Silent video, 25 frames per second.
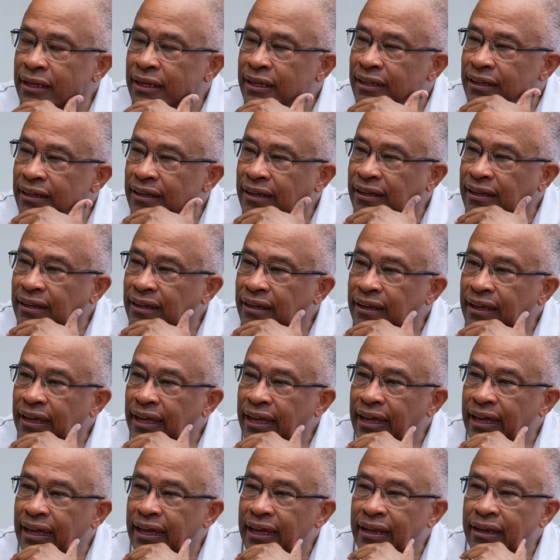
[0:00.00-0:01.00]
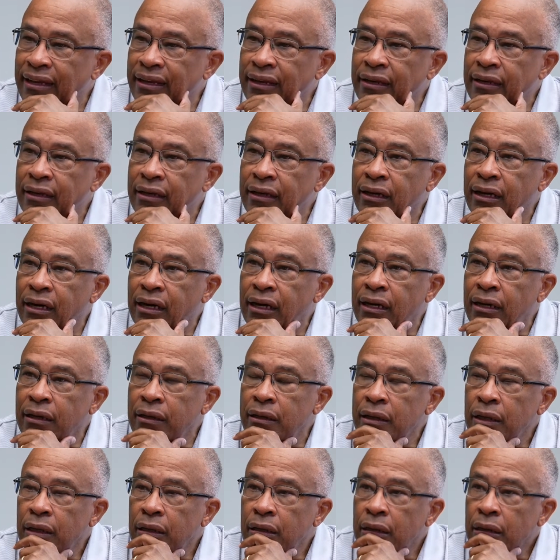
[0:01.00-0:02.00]
didn't. And
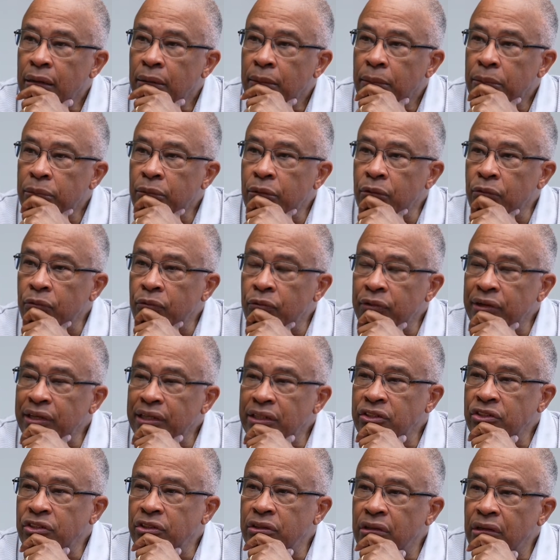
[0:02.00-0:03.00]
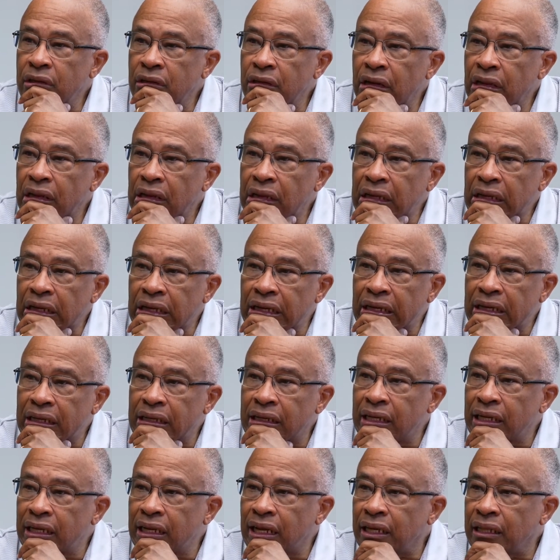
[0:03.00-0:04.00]
the reason
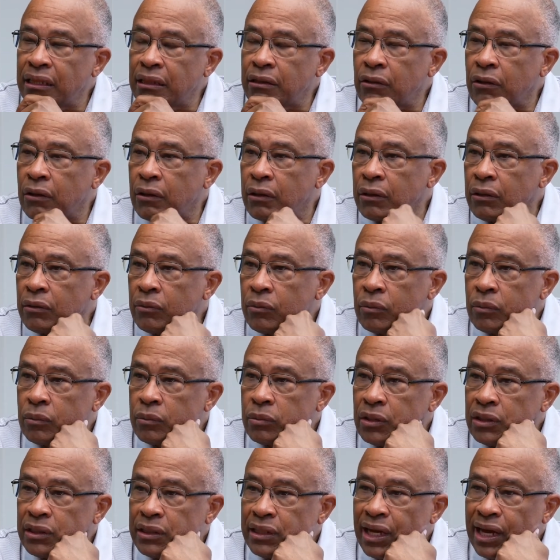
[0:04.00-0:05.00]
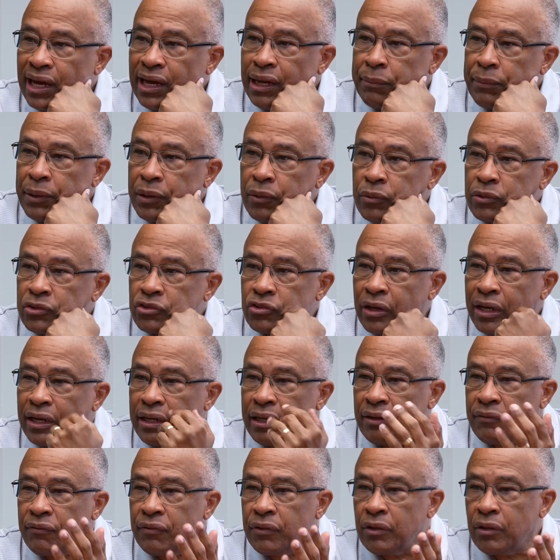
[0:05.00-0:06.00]
that I thought the timing was
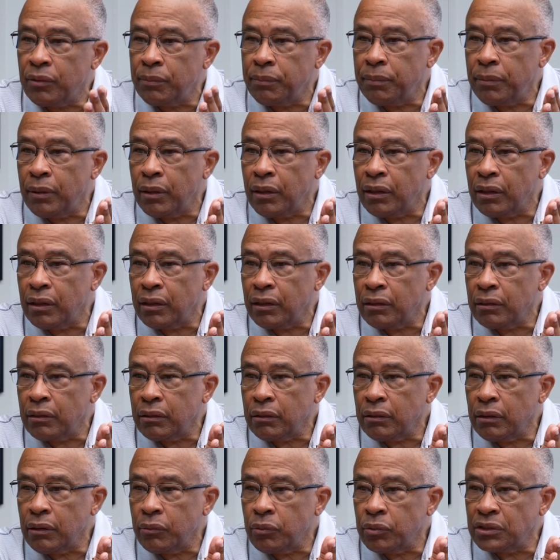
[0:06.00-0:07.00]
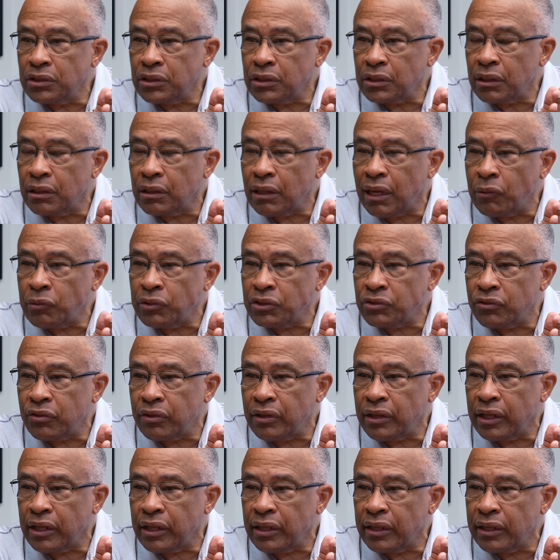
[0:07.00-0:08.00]
right, even though I was
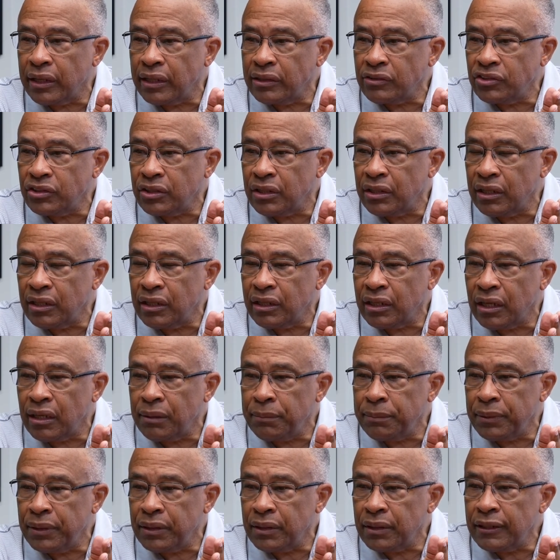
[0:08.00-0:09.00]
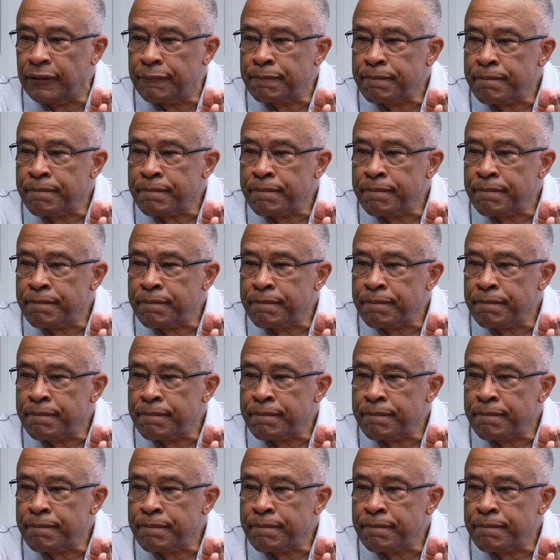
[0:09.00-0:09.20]
running against an incumbent,